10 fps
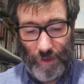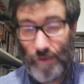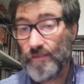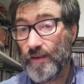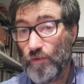
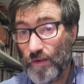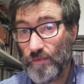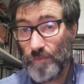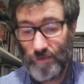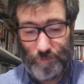It's a
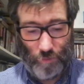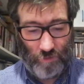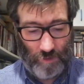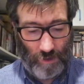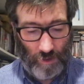Christmas
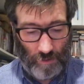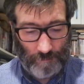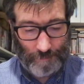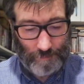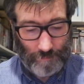postcard.
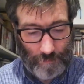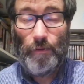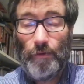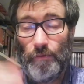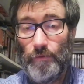
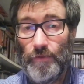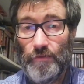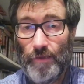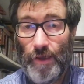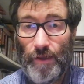Uh,
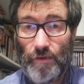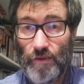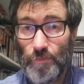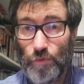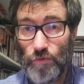this and
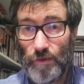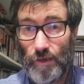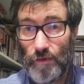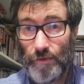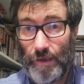this
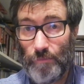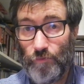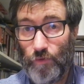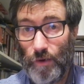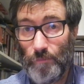postcard came
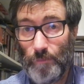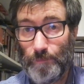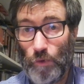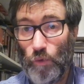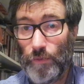from
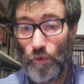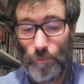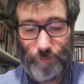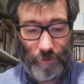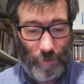
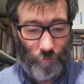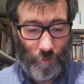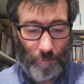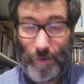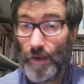Guadeloupe,
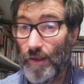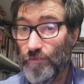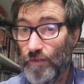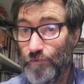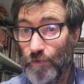from my
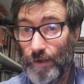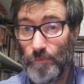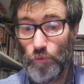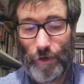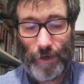lovely
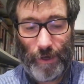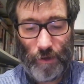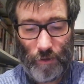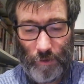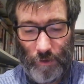friend
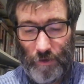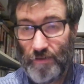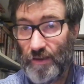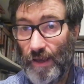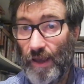Murielle.
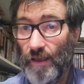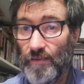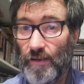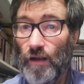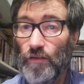She
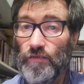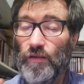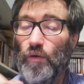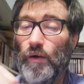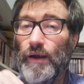has
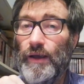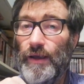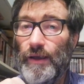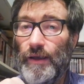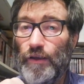also
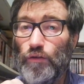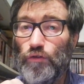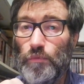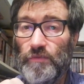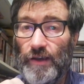a YouTube